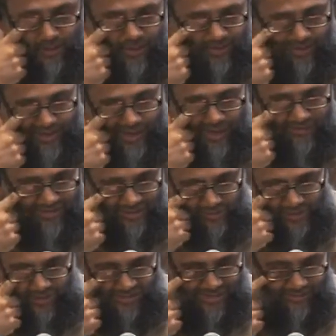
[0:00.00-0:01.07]
he went after
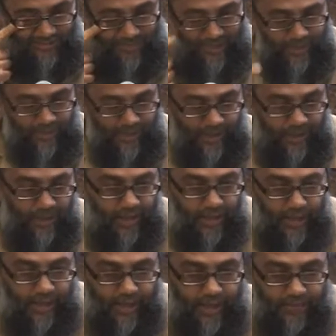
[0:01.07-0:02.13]
the Prophet passed away.
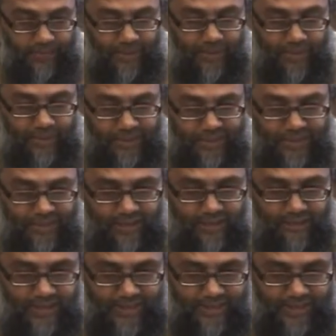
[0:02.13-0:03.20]
He got sent to
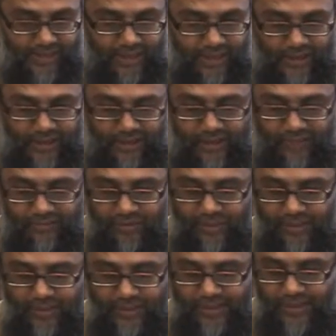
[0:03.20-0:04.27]
Damascus, and then from
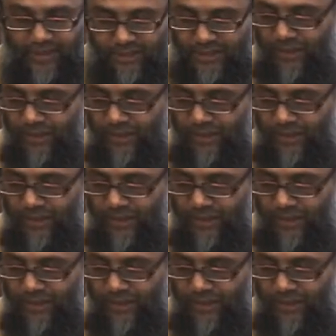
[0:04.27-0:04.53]
Damascus,